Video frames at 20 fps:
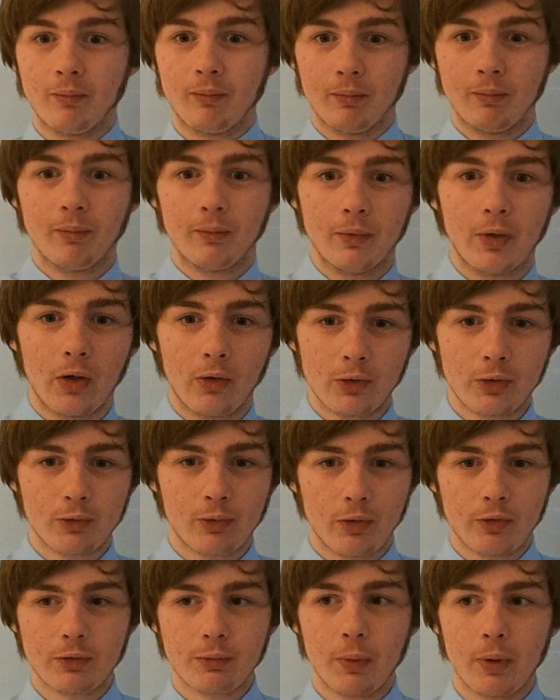knows
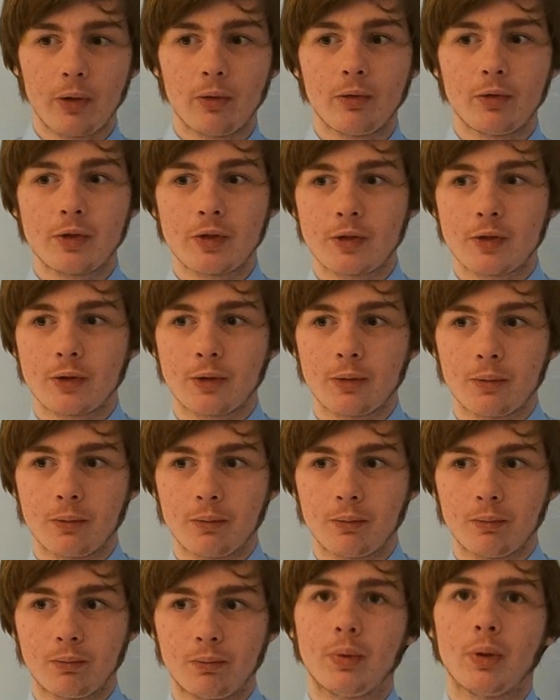those modes,
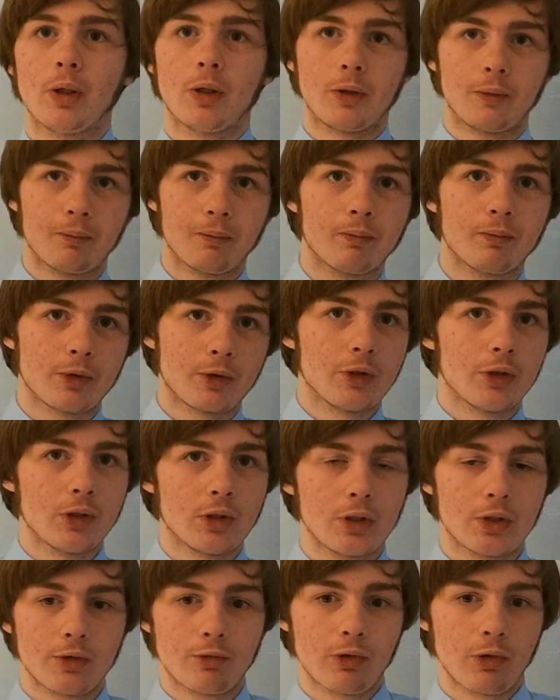but
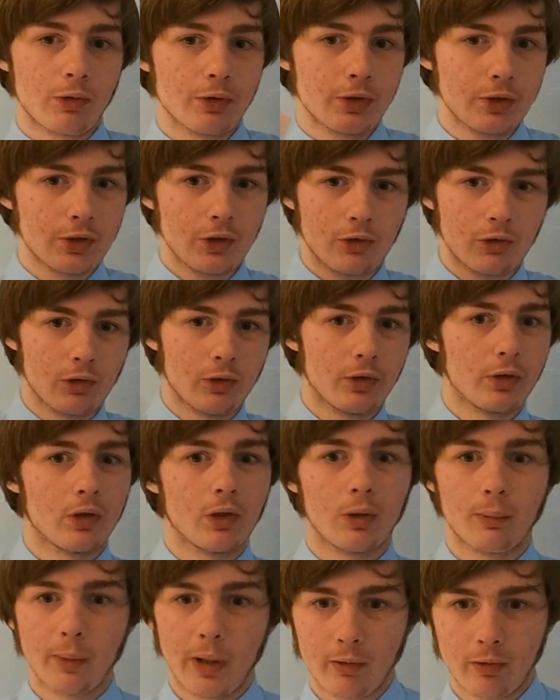since there was such a
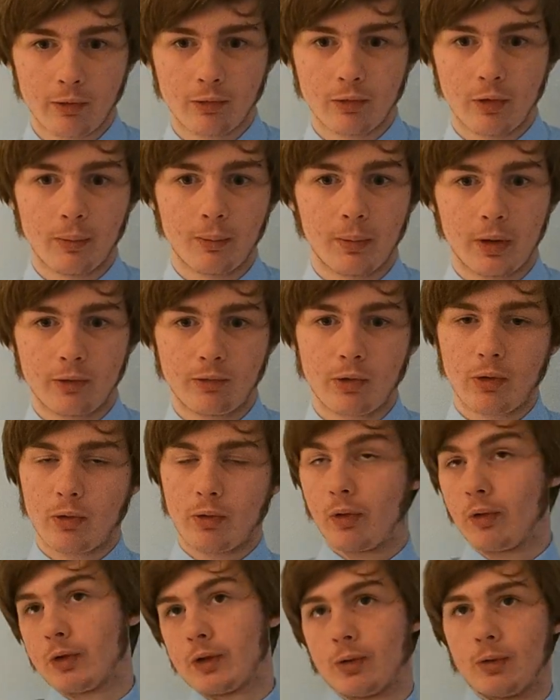little amount of them and they were
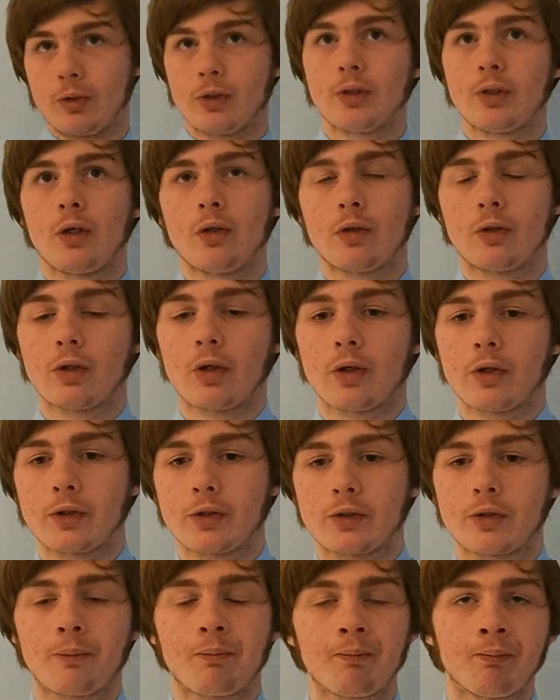also
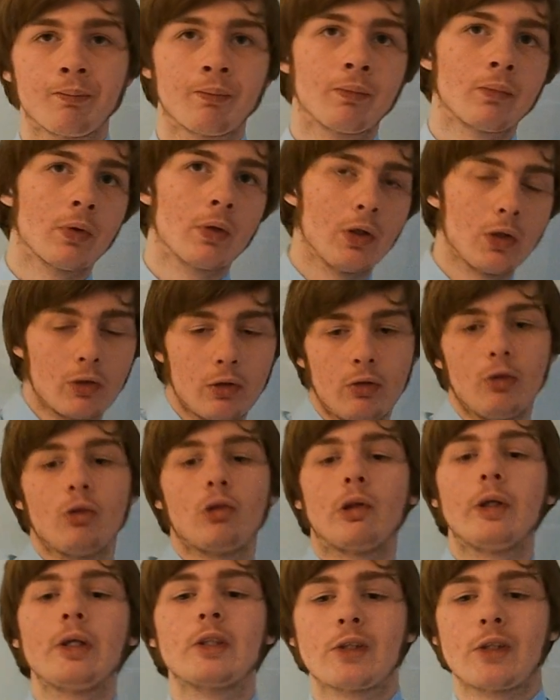standardized, you could
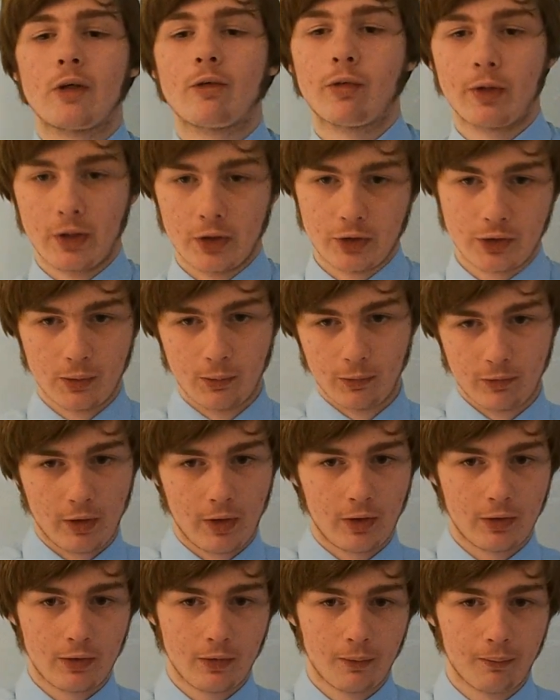usually safely assume that.